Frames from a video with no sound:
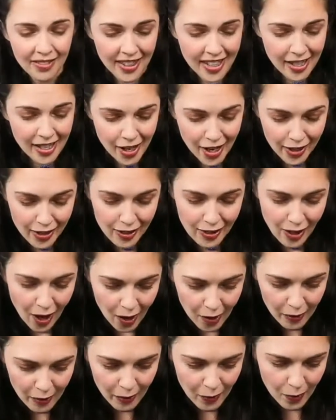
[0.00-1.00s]
not
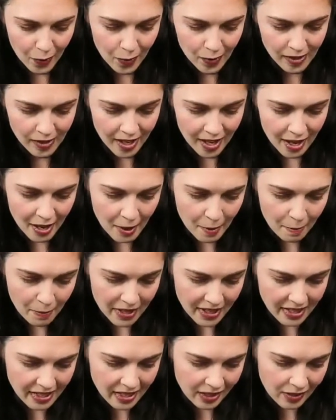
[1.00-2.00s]
solid gold, but
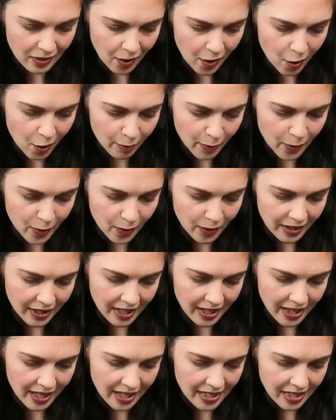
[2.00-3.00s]
it does almost look like
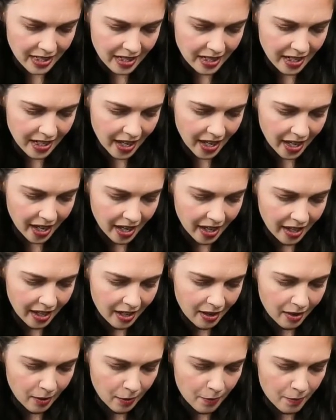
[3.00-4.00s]
they did a
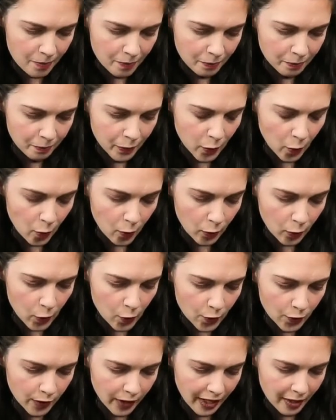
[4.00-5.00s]
gold
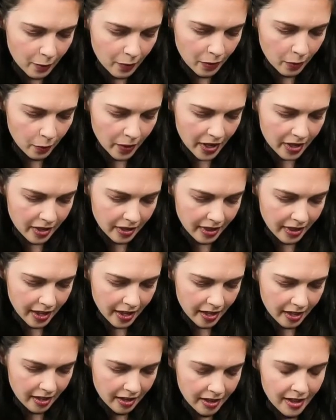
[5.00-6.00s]
overlay with the way that
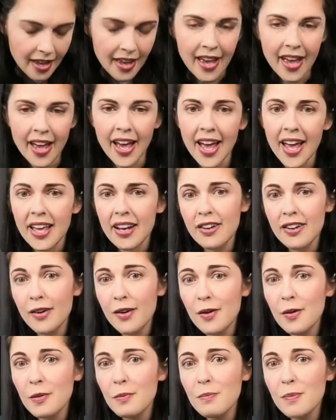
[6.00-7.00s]
they had it all.